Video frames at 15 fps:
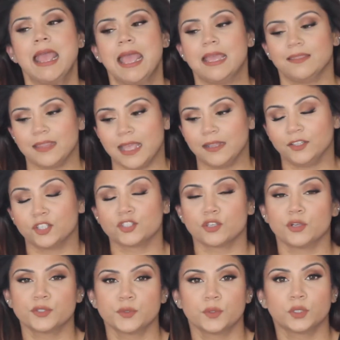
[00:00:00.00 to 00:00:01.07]
and then there's
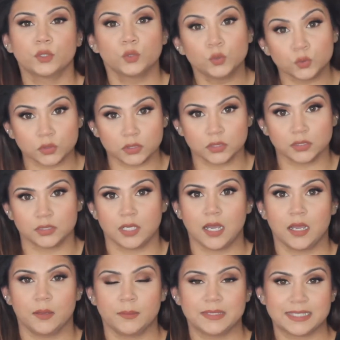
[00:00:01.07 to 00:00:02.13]
also a cool
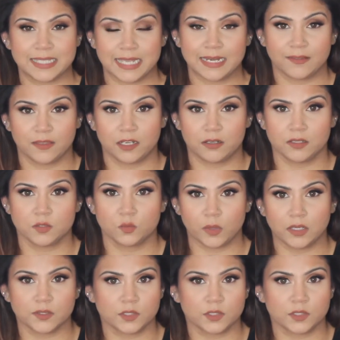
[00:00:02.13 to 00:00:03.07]
setting there as well.